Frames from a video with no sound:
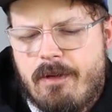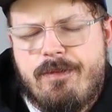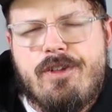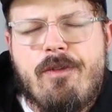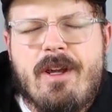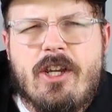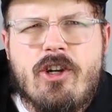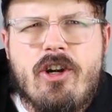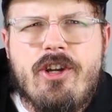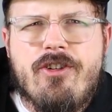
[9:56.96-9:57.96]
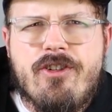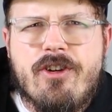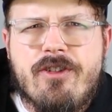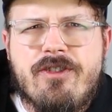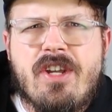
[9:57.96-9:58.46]
So make sure you
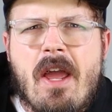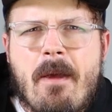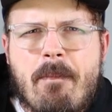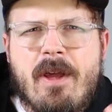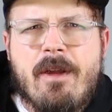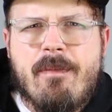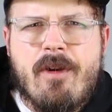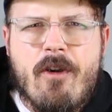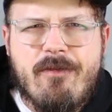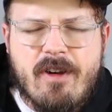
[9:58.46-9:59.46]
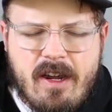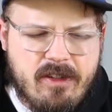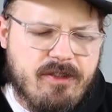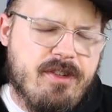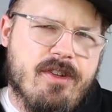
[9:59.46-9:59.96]
use PID
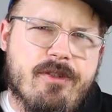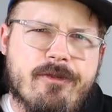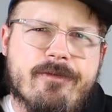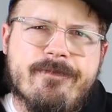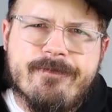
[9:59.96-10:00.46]
Profile 2.